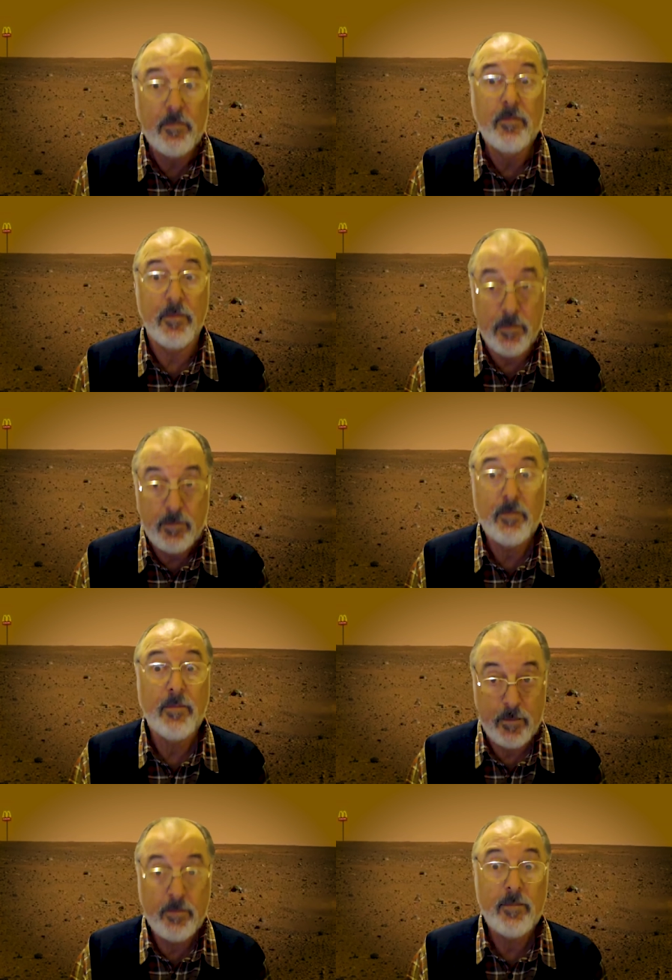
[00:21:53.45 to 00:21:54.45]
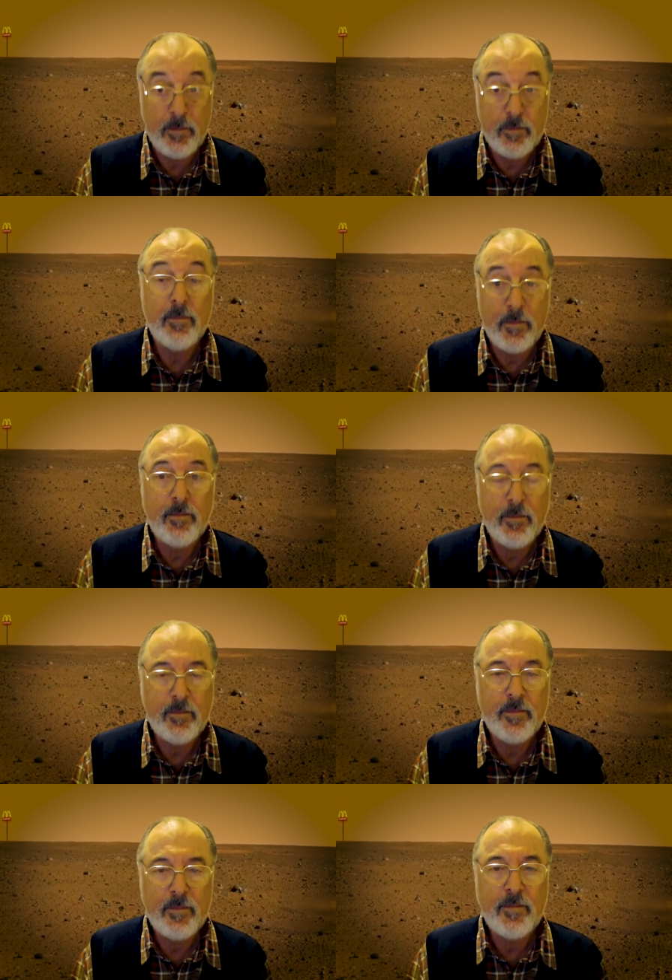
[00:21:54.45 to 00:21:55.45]
is uh,
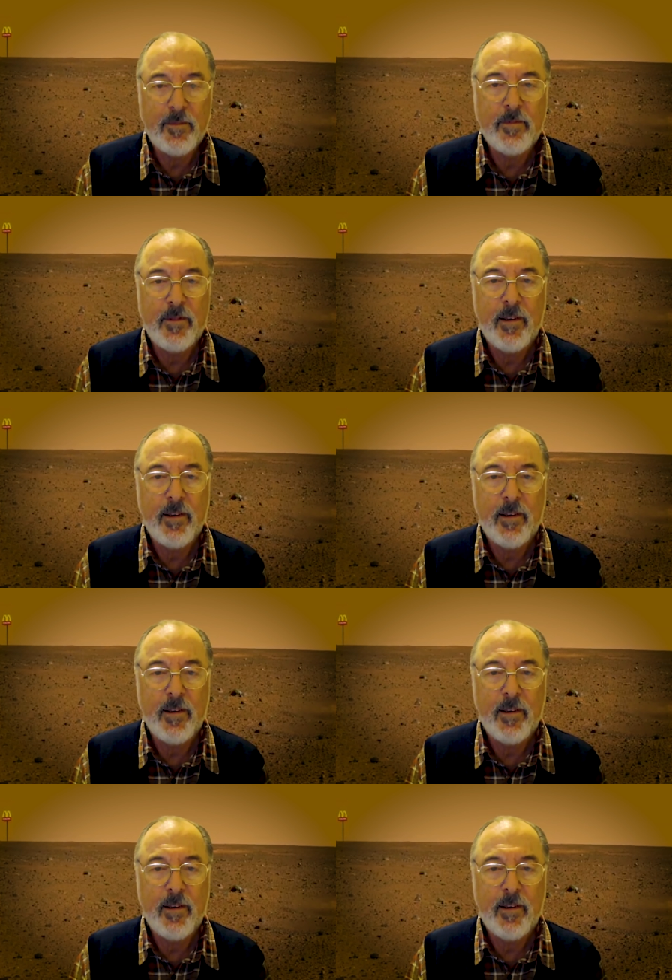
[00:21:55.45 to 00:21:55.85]
because you